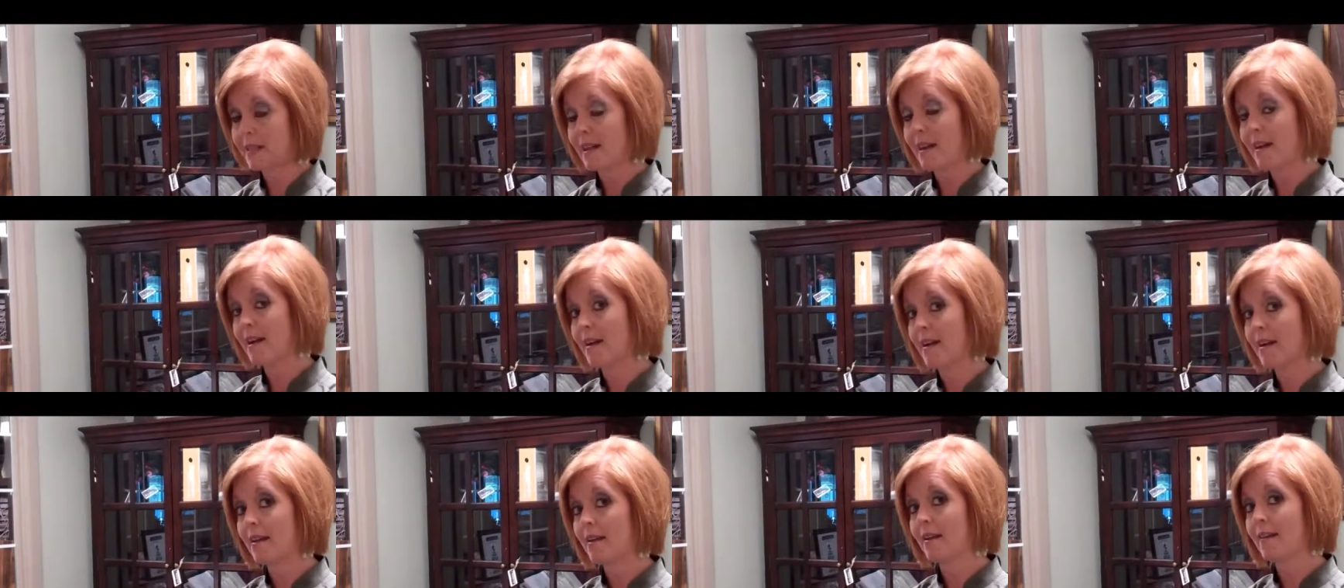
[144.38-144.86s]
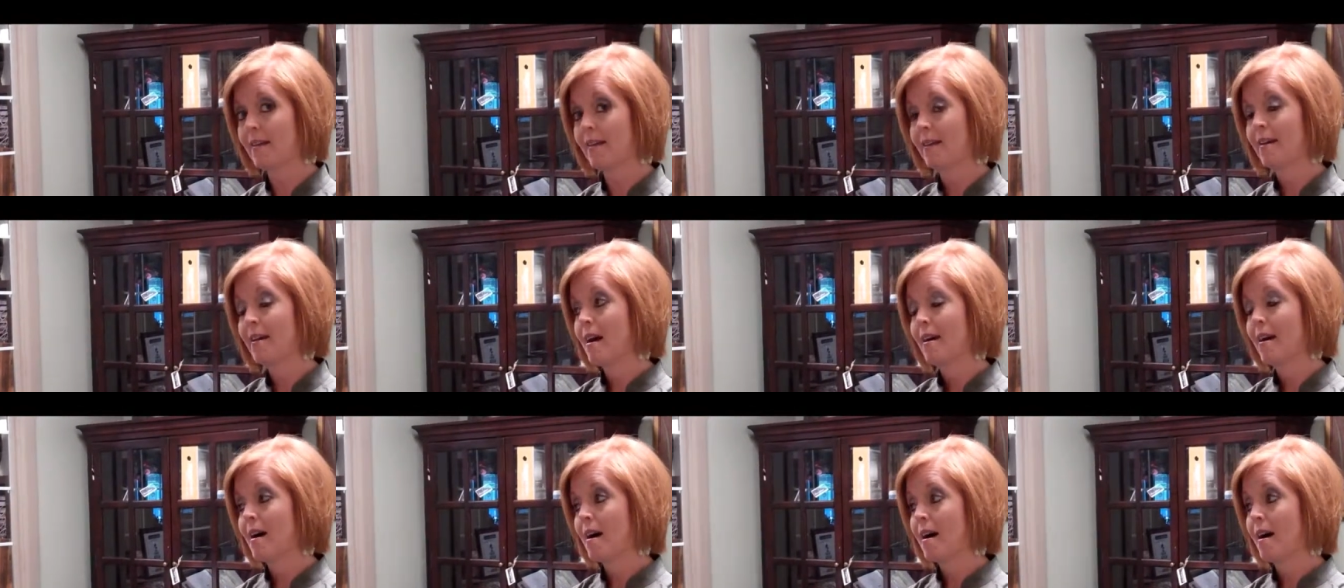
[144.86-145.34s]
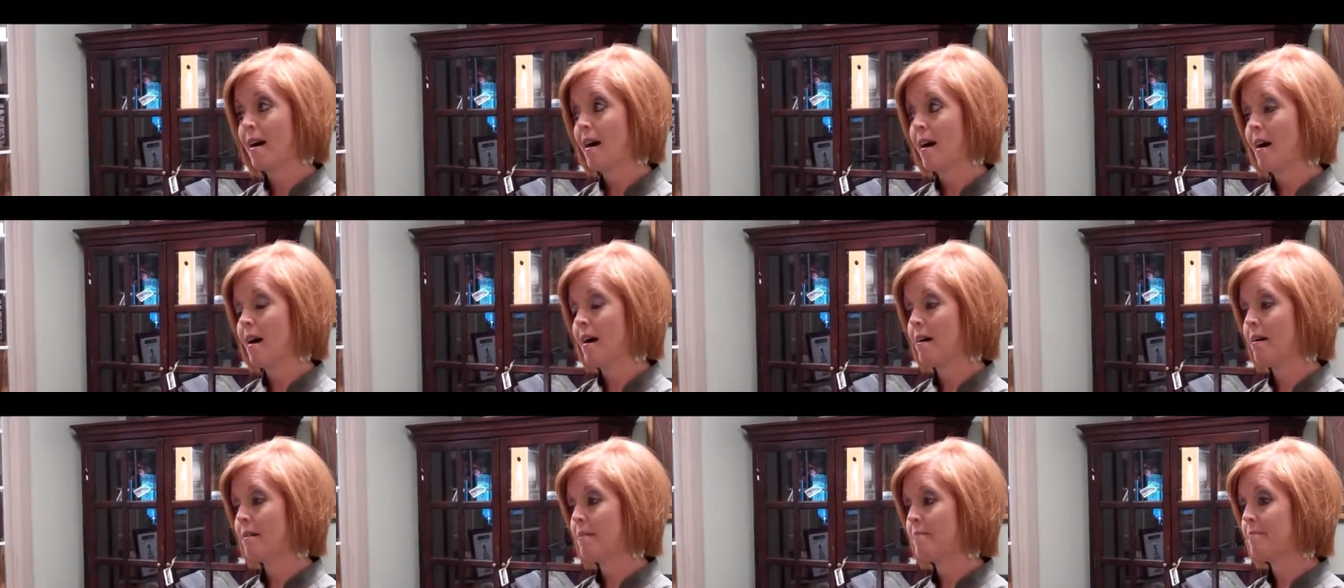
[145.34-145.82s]
on
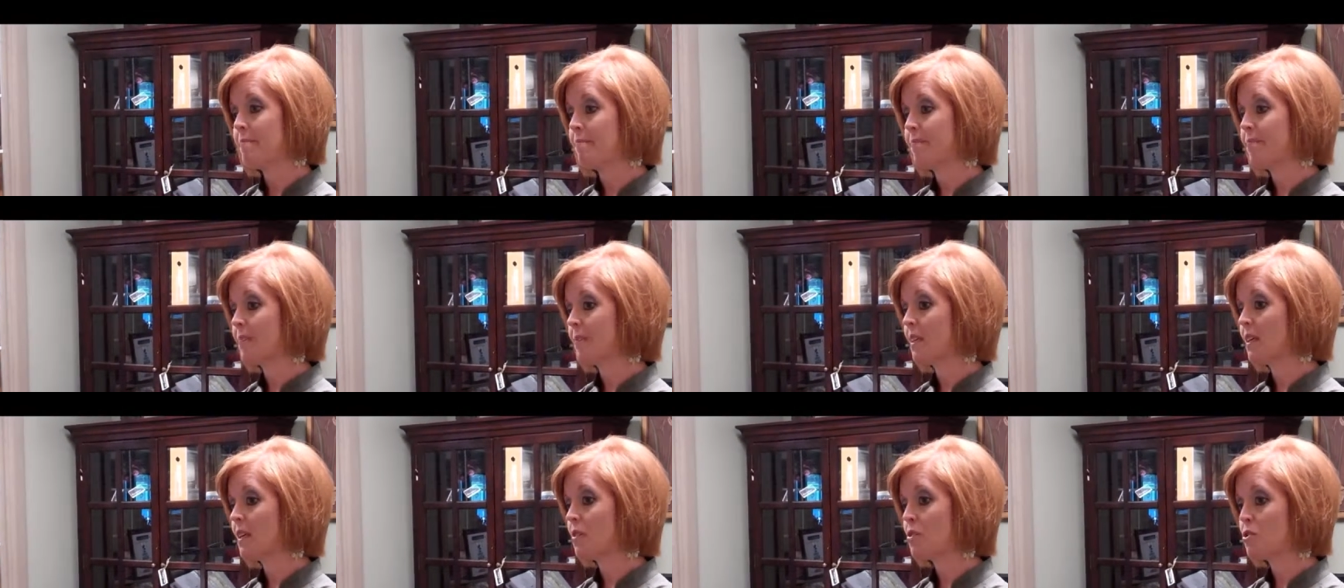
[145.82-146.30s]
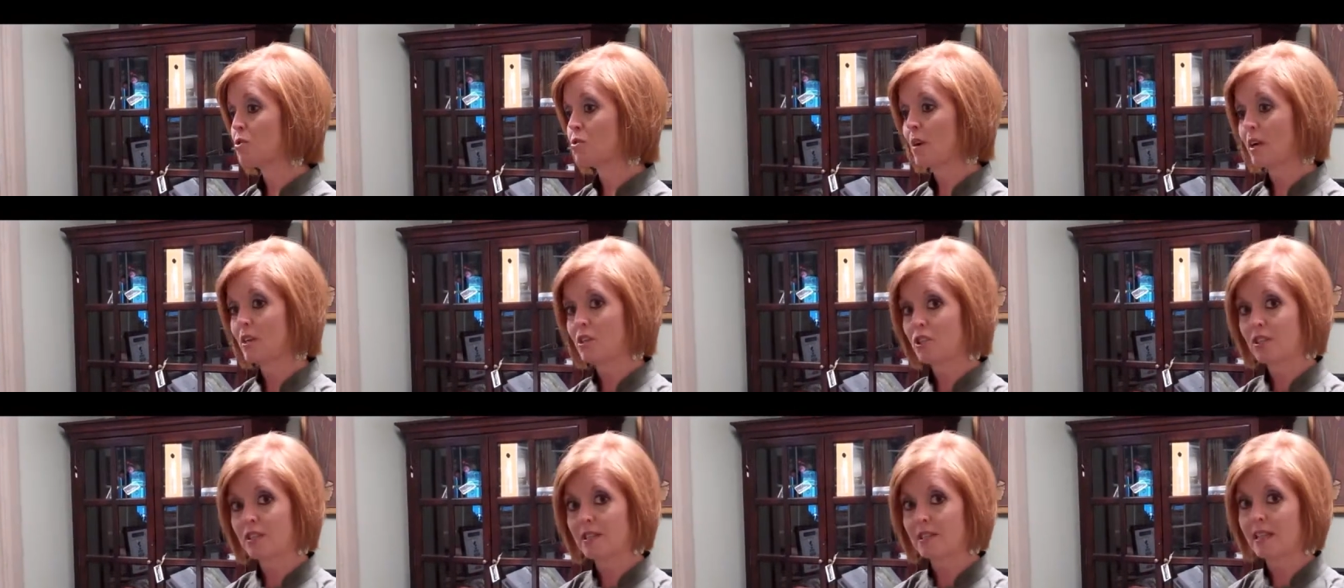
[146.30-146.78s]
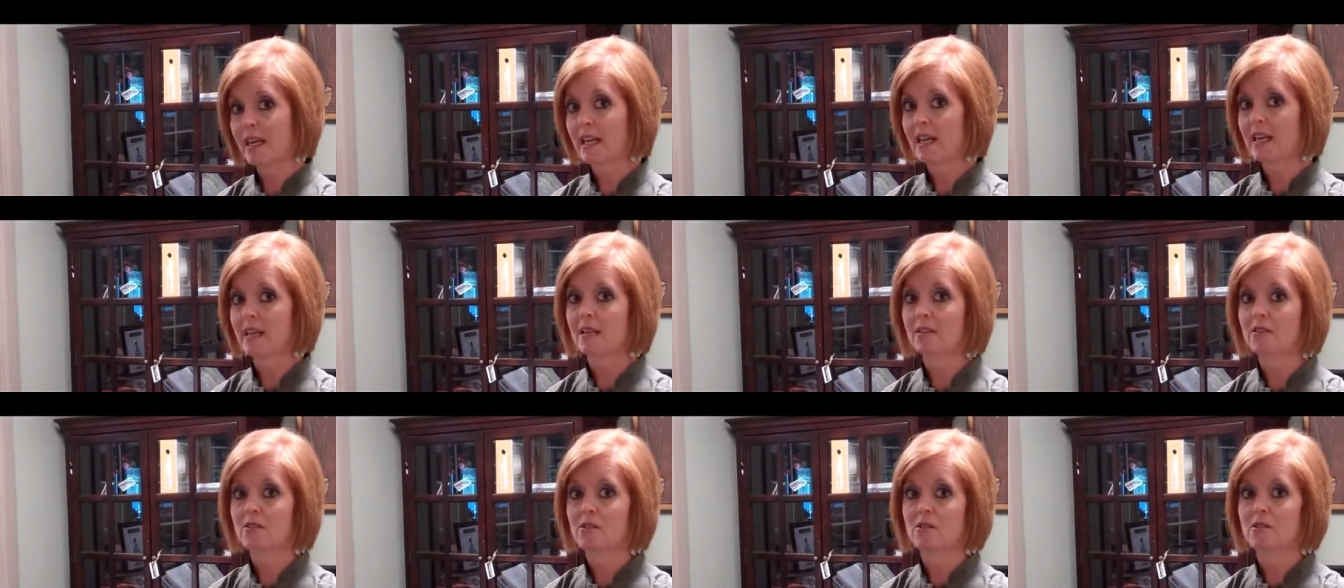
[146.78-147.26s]
construction
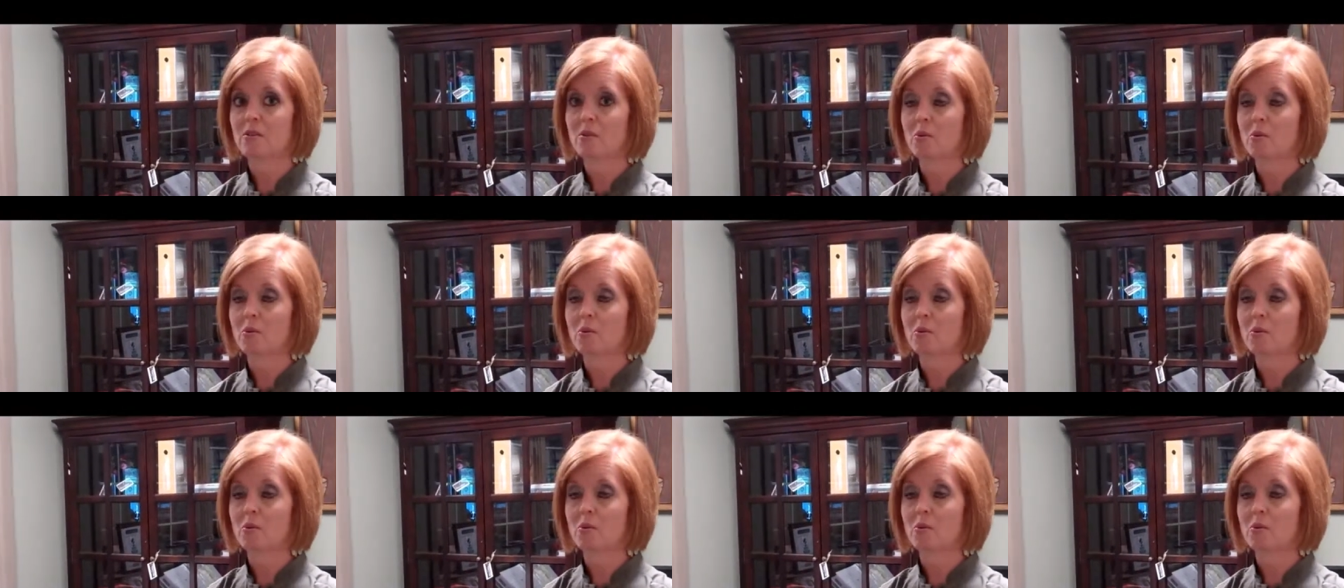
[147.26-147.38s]
dates